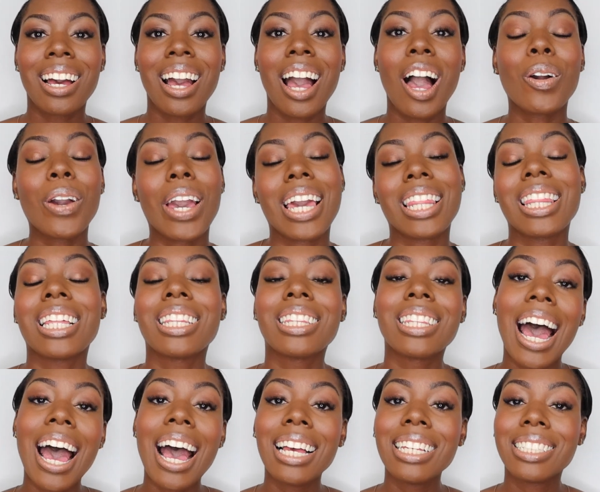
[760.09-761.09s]
Okay, the
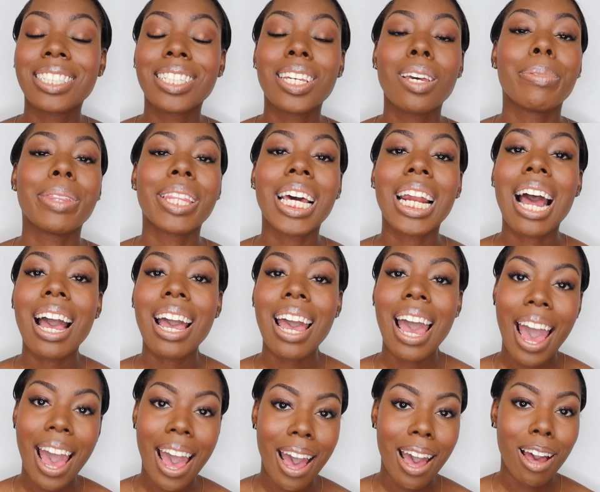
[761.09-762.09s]
last tip that I
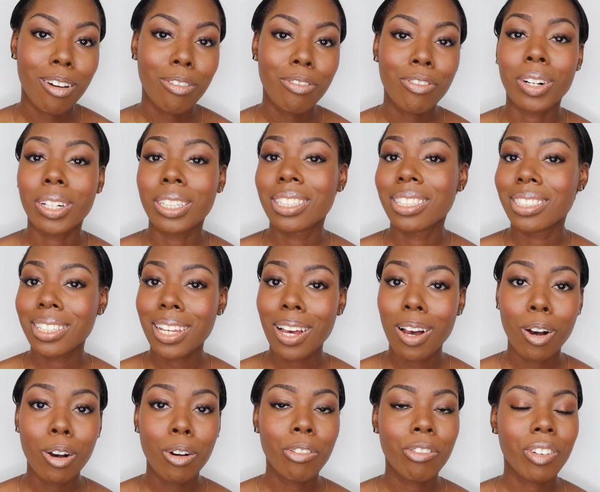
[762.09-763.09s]
have for
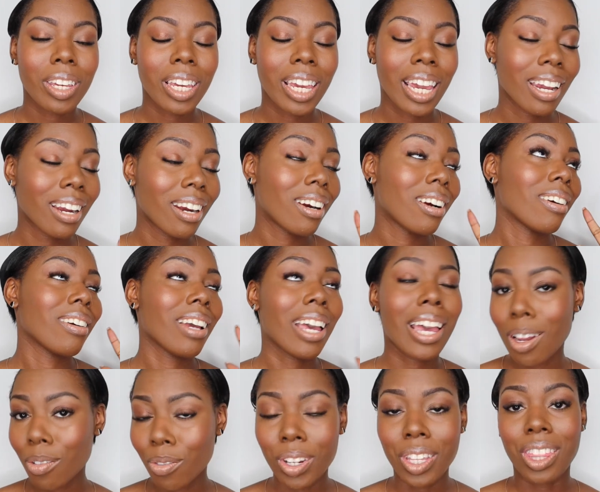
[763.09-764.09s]
self-care
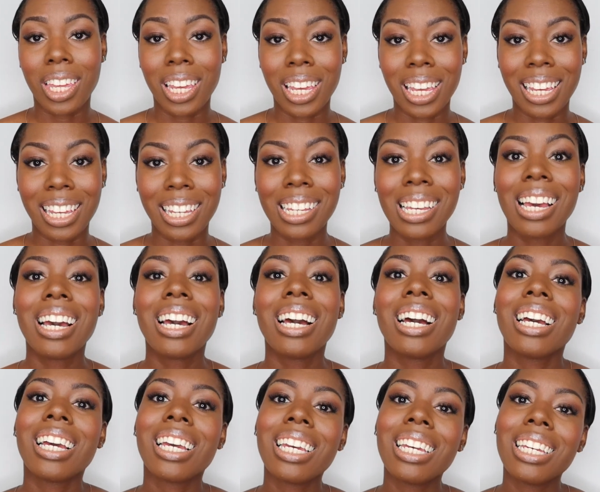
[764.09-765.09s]
everything
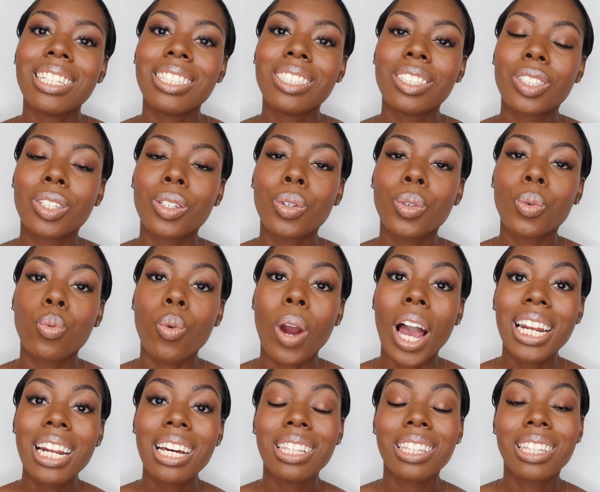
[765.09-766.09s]
is to
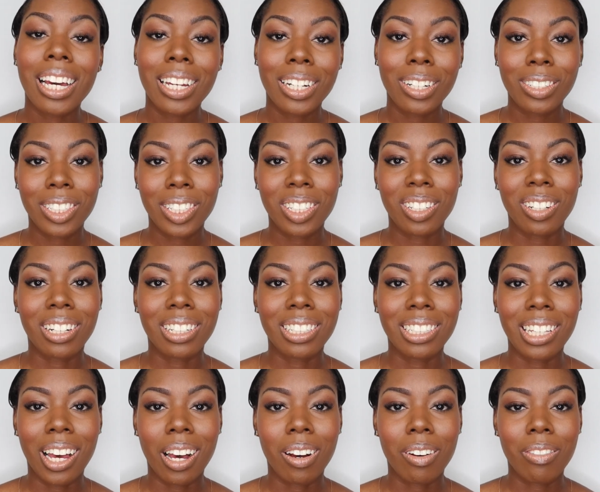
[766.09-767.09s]
write a letter to
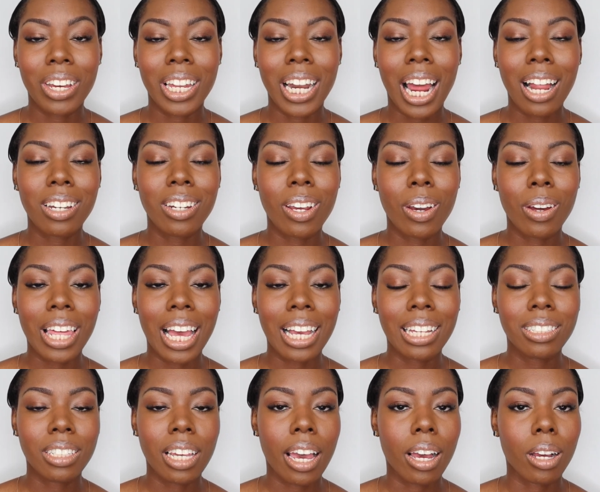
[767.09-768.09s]
yourself. And I know that
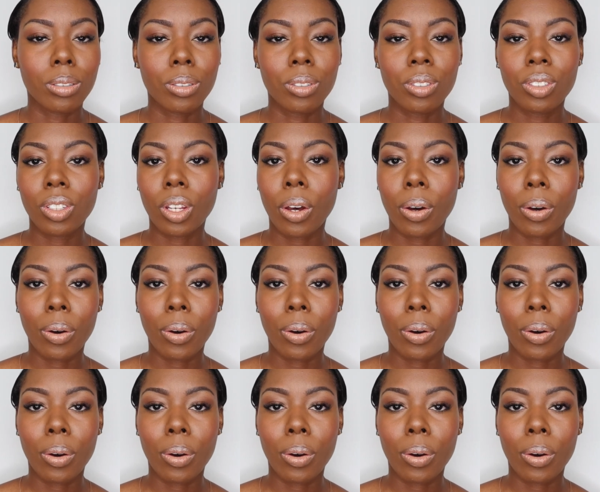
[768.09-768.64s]
sounds